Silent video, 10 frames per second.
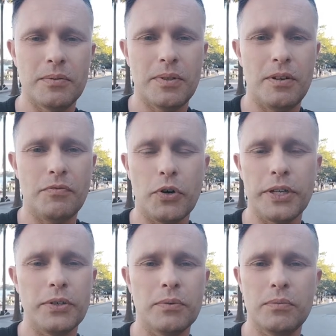
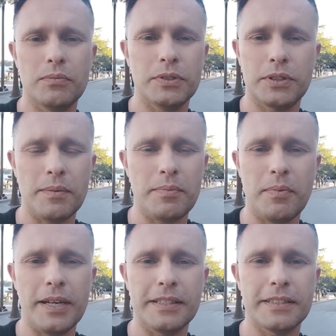avoid step
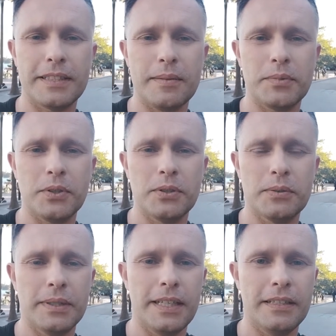1 and step
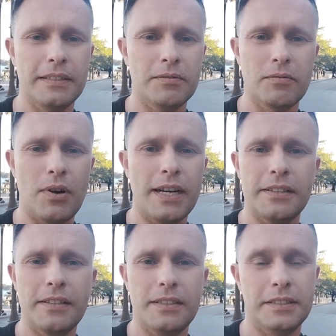2, and then
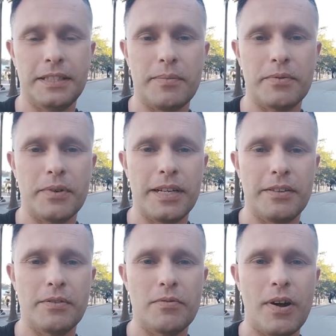and step 3,
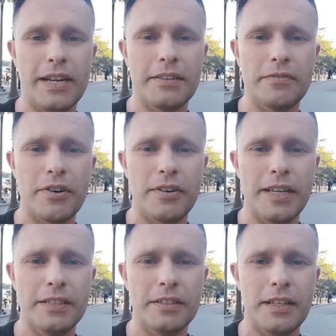and then right at the
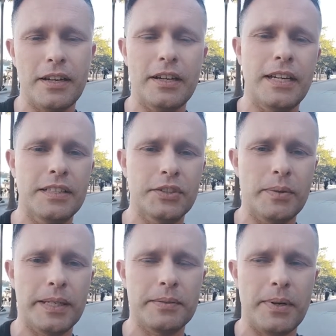very end you're like, okay, let's
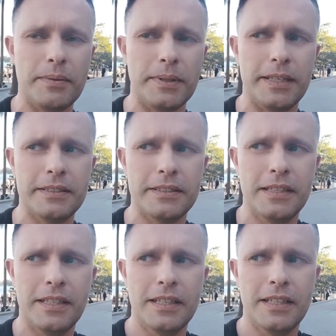go back to my place.
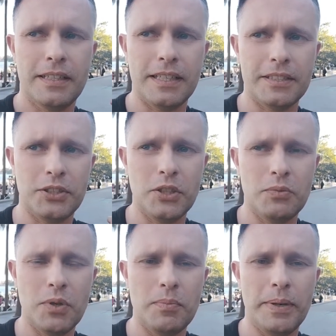There still
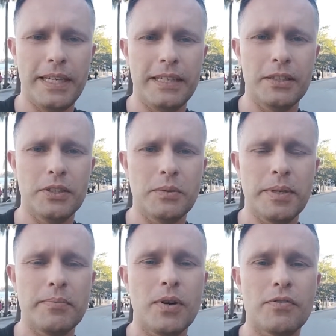will be a little
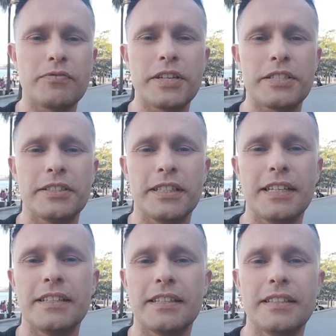bit more friction
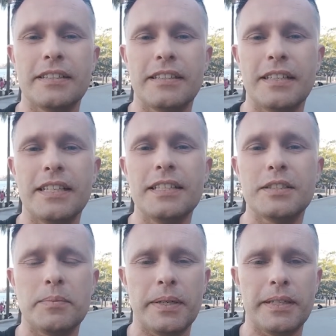there that there
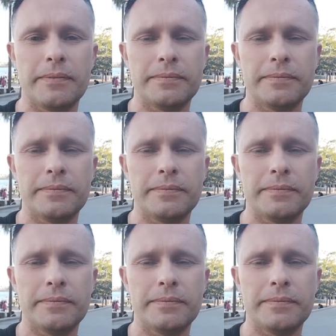needs to be.